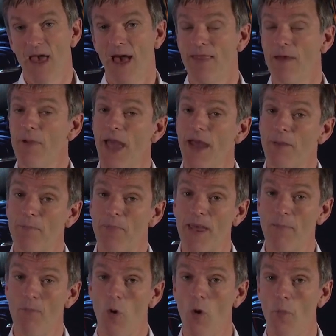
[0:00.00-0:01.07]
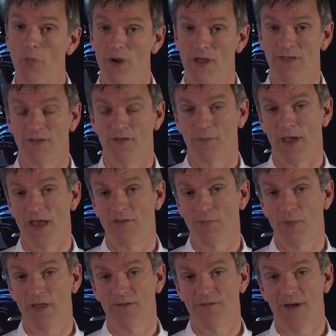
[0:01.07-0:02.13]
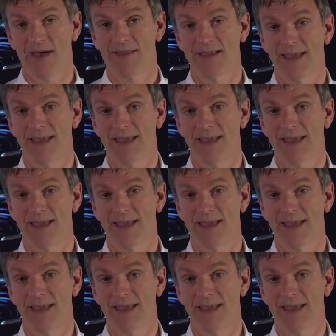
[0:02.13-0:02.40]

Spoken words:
And then we had a bit more breathing space by the fact